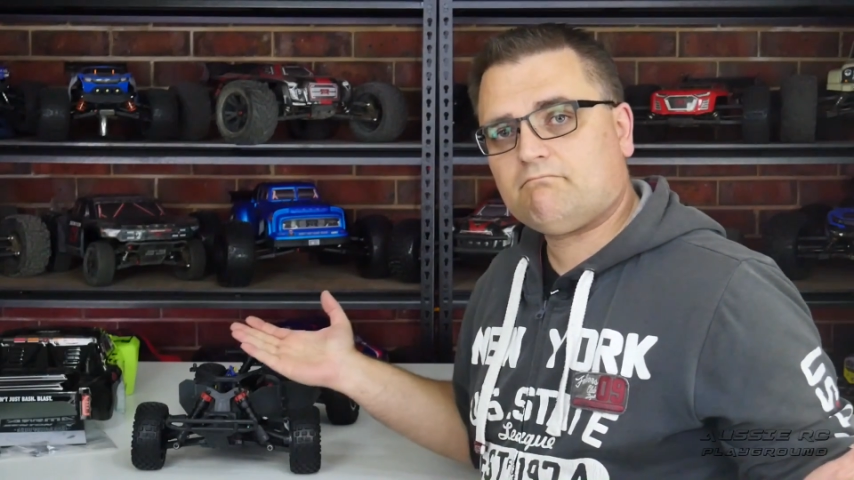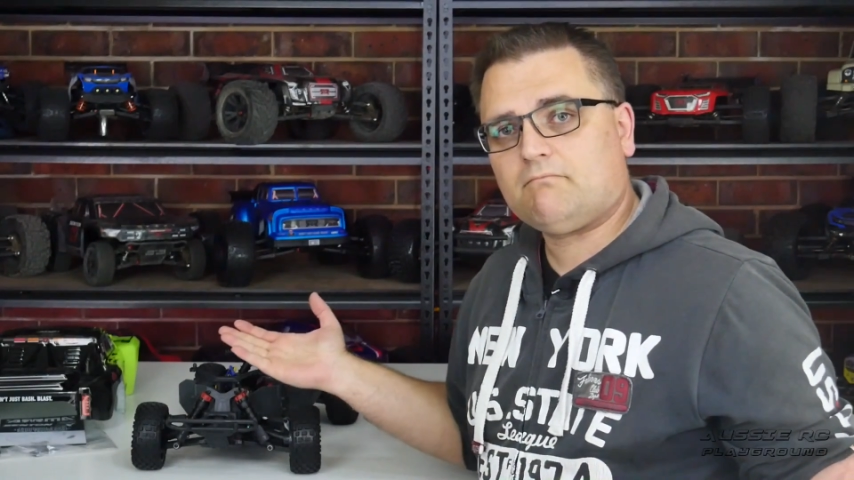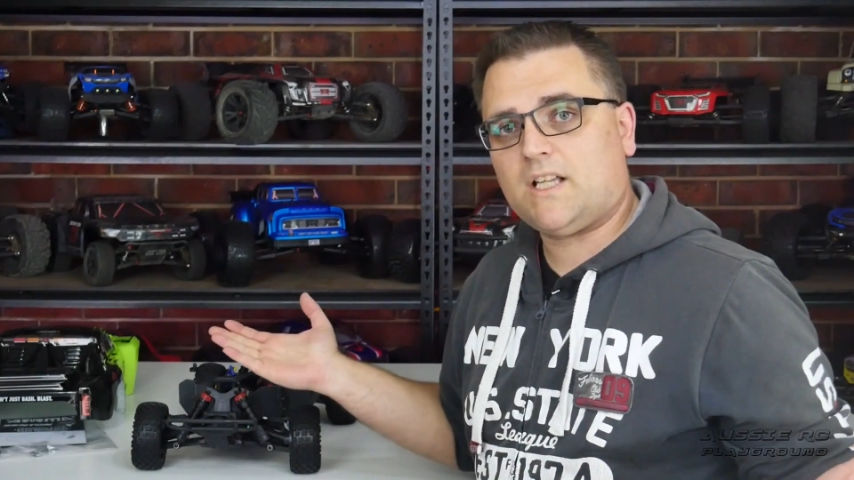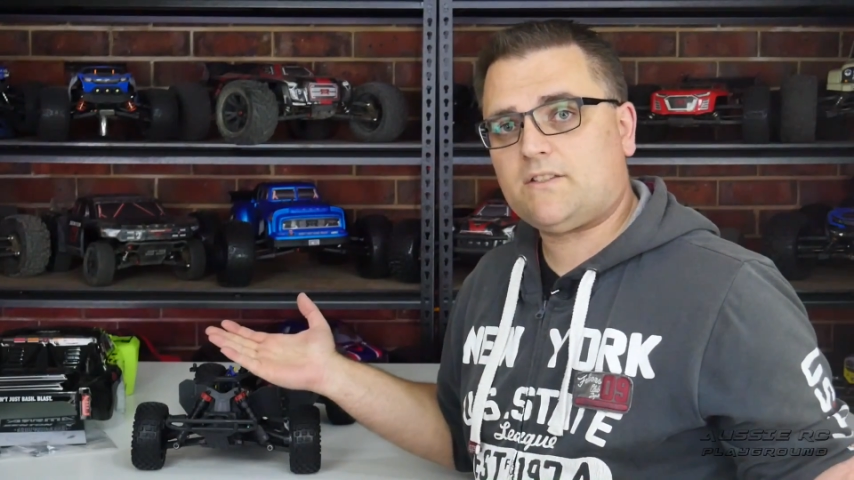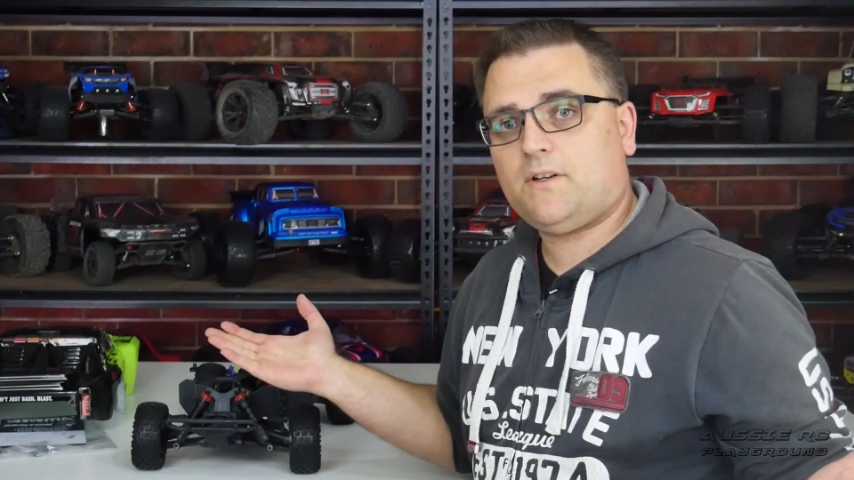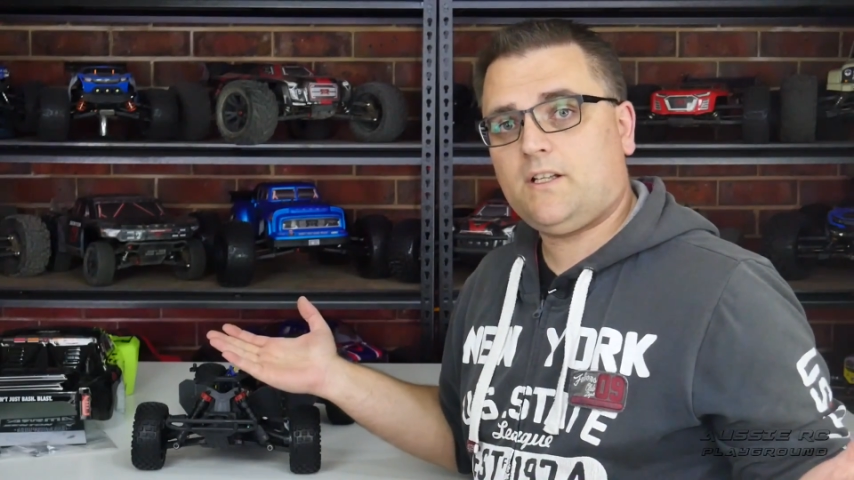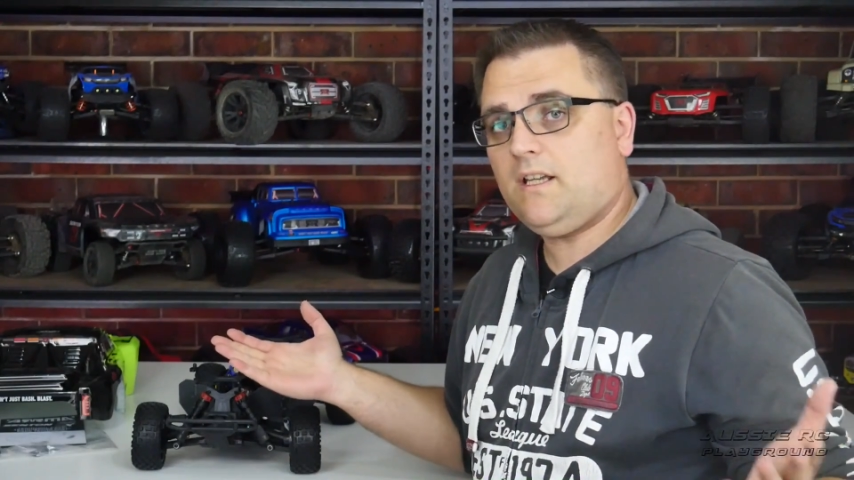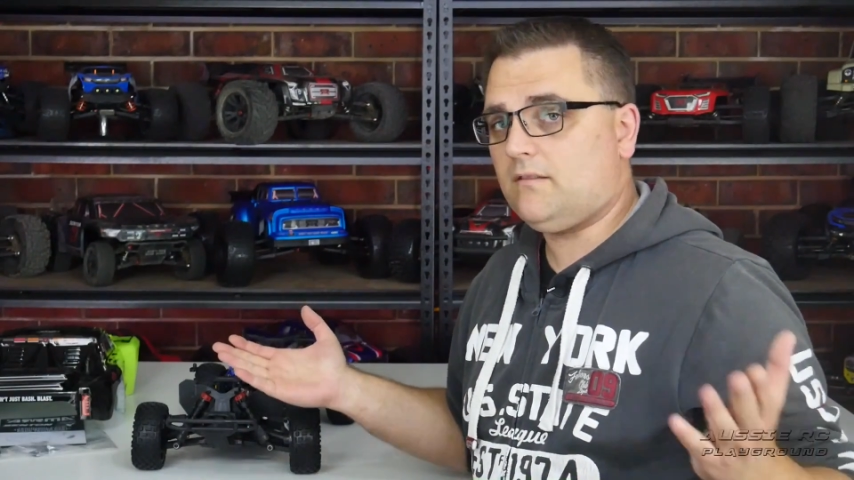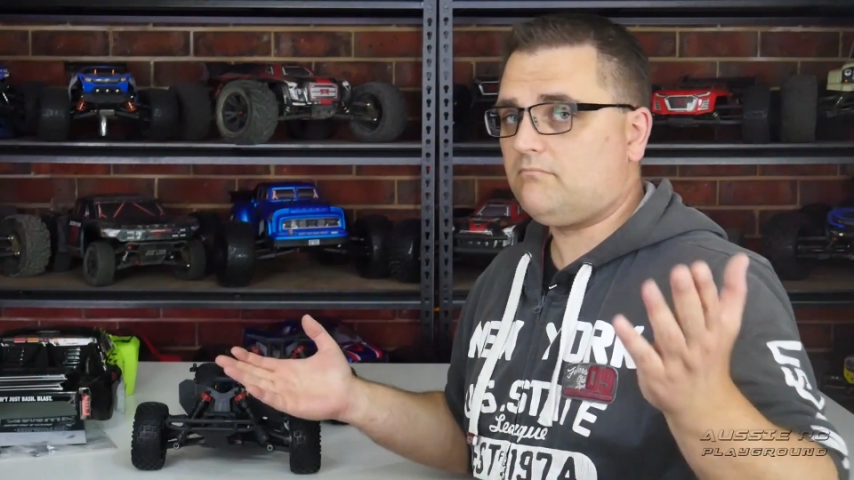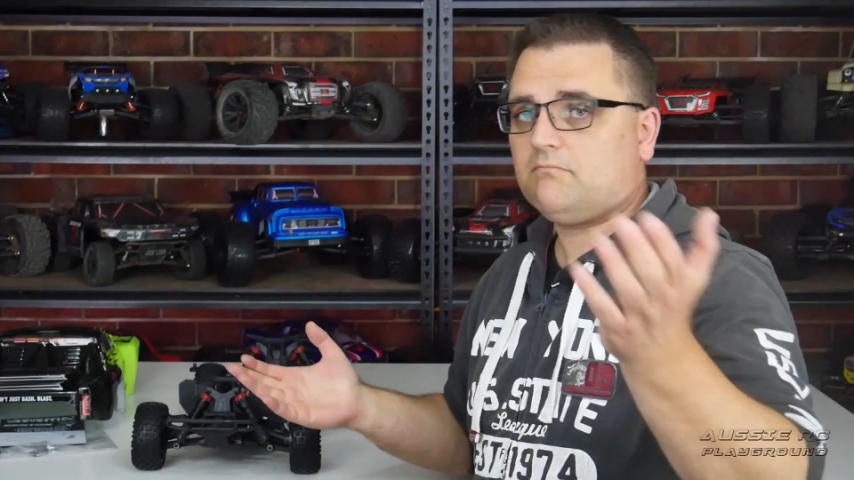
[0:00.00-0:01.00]
Let's find
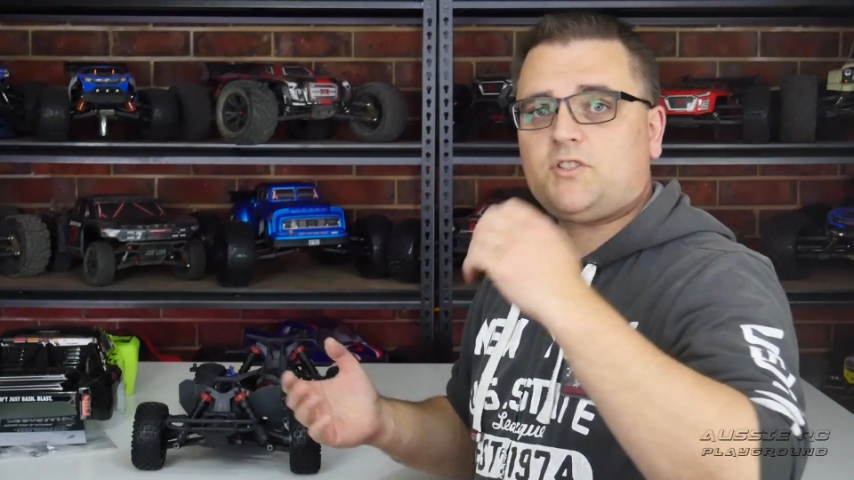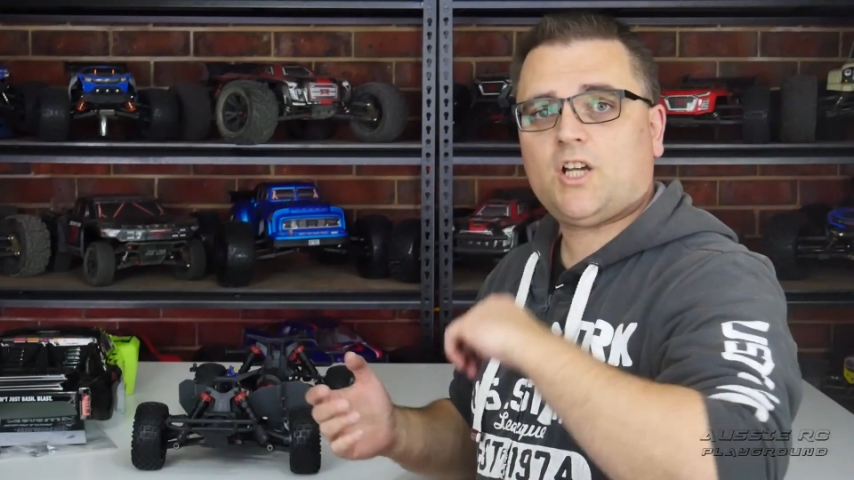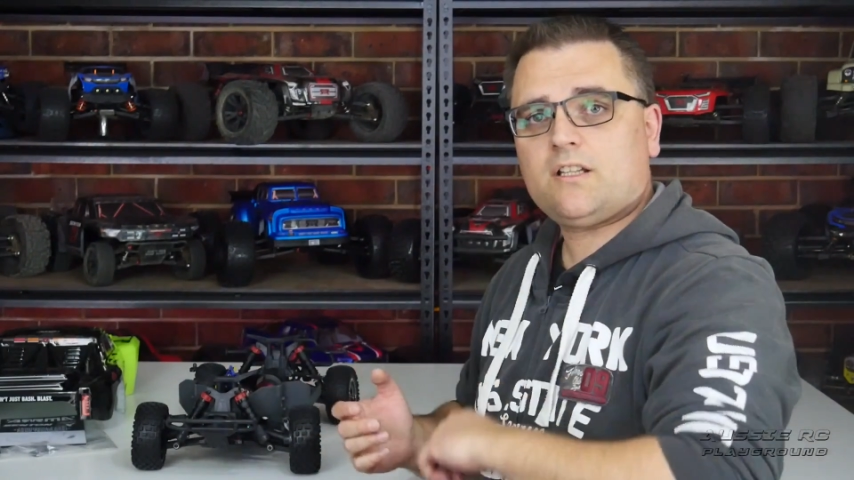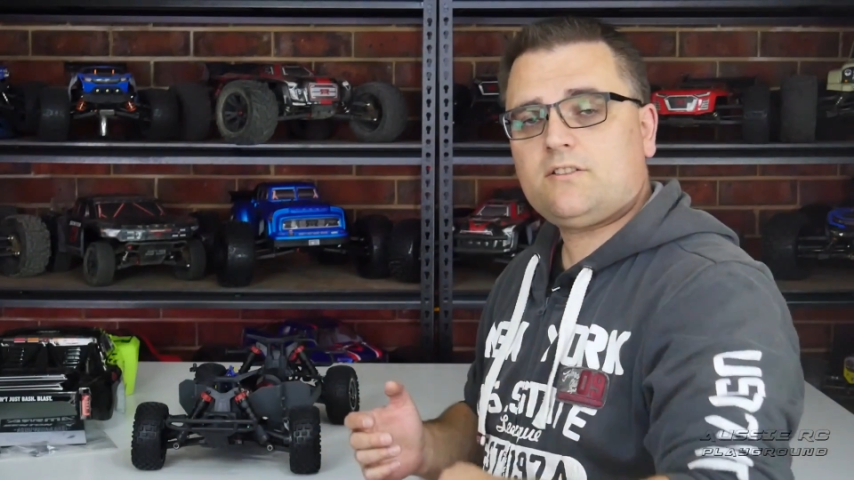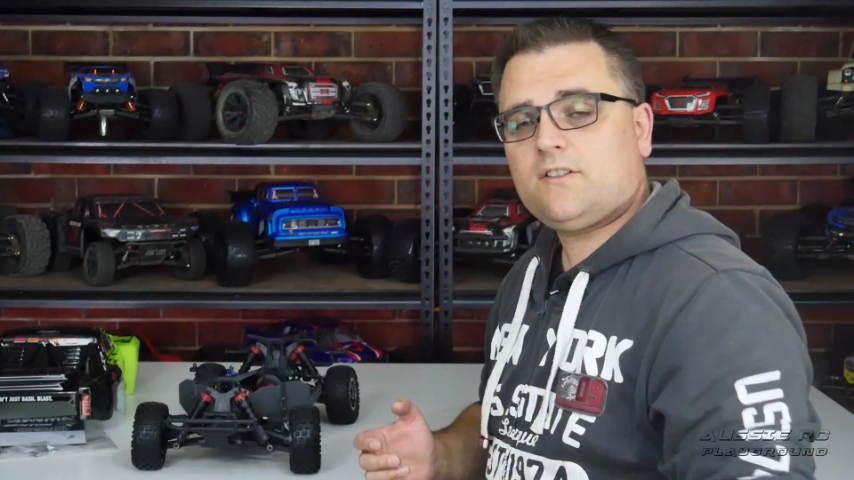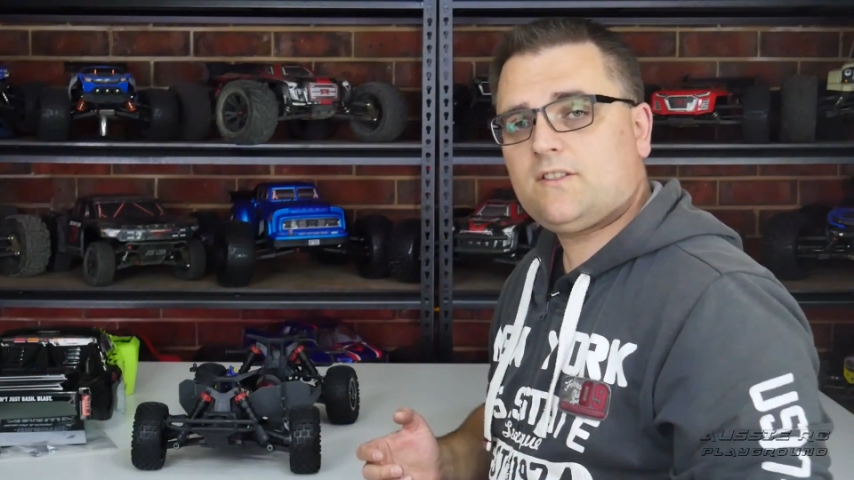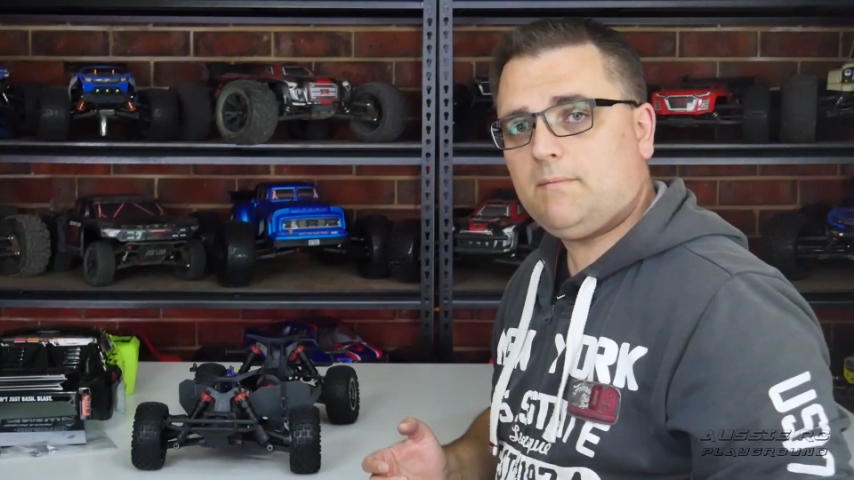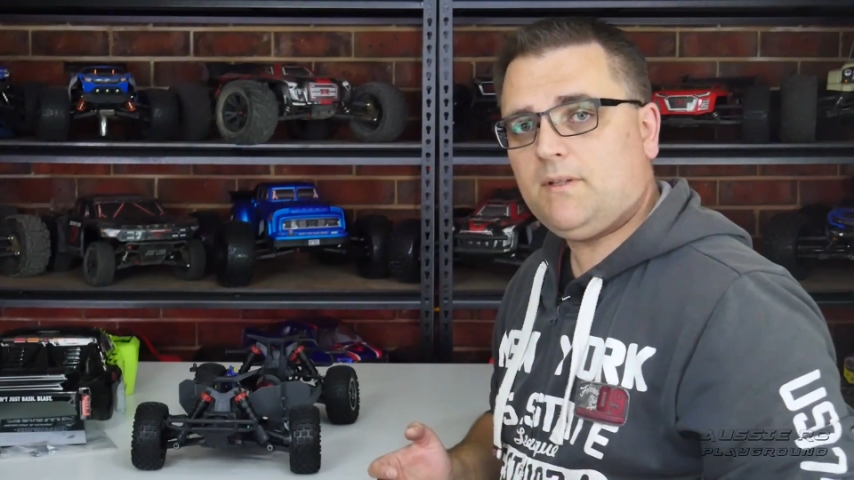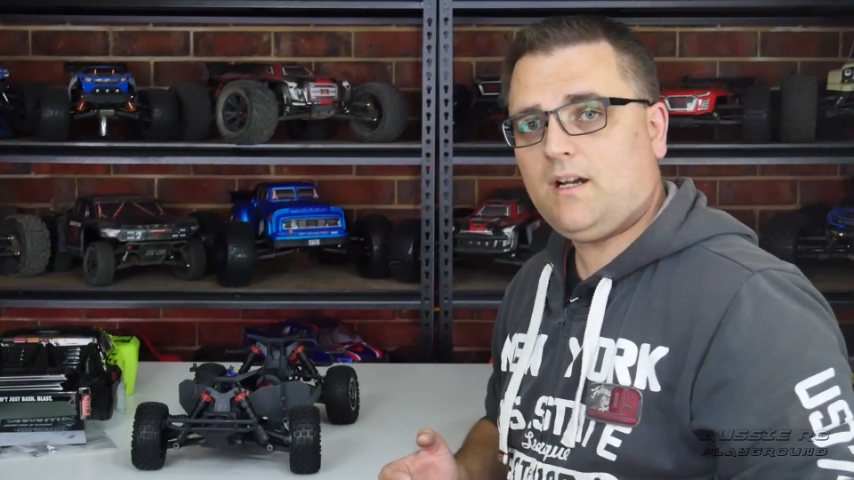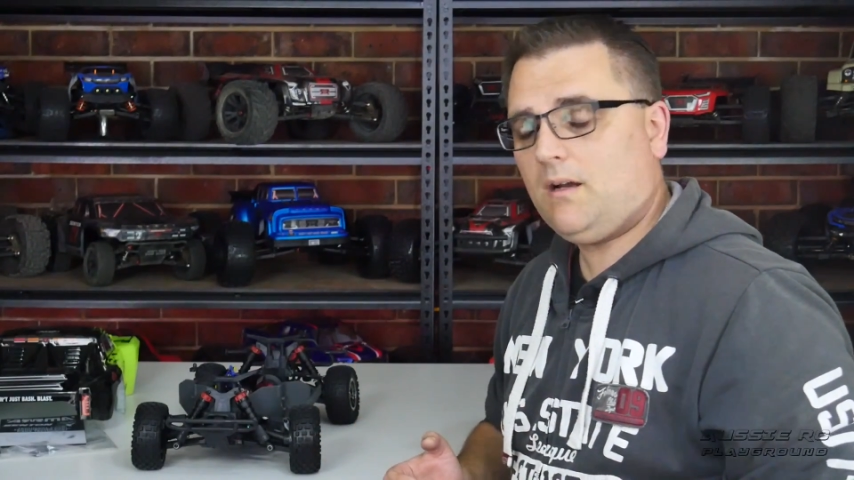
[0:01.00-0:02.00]
out. Challenge accepted,